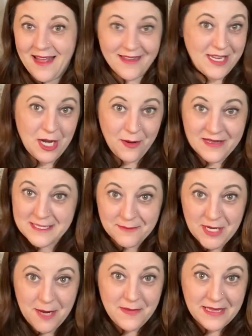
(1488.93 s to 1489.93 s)
you know,
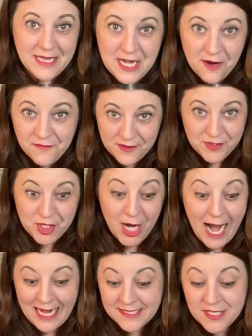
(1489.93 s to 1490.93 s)
sometime in the near future
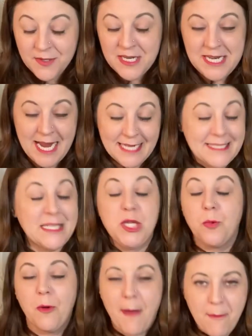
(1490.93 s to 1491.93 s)
ask you to dance and
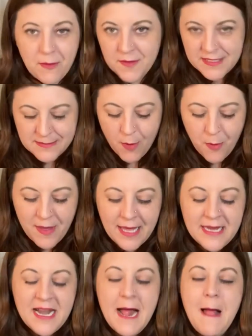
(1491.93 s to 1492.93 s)
you remember this moment,